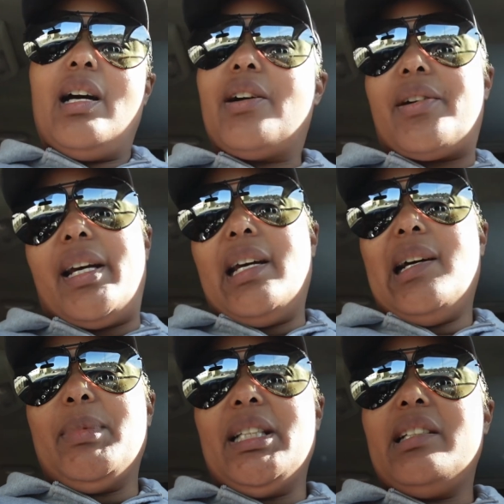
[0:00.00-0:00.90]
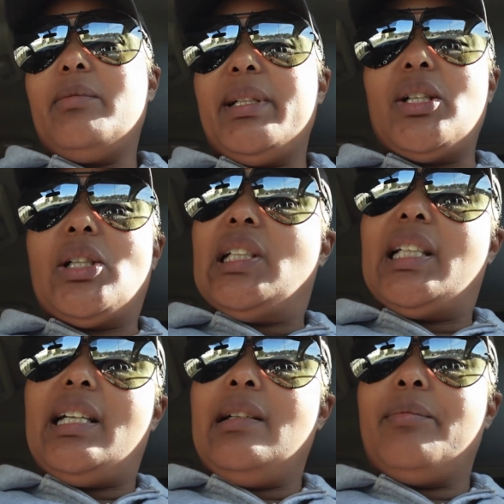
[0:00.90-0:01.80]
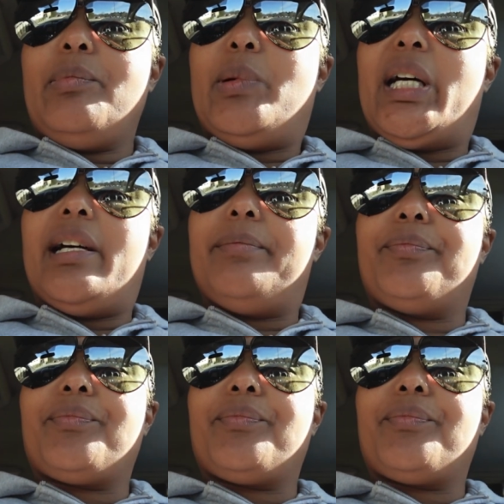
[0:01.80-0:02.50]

All right, I'm a little bit early, but